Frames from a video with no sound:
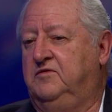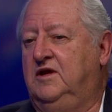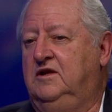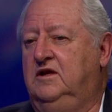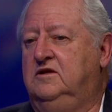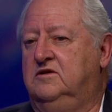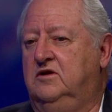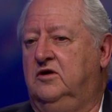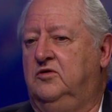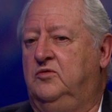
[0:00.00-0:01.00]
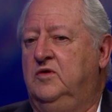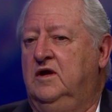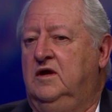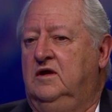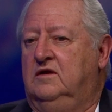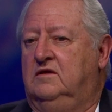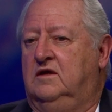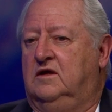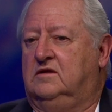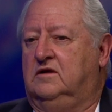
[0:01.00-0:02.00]
And they need to know
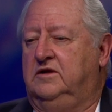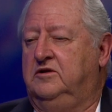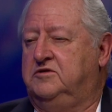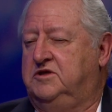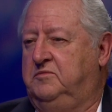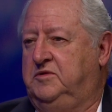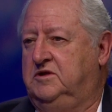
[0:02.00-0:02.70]
that the leadership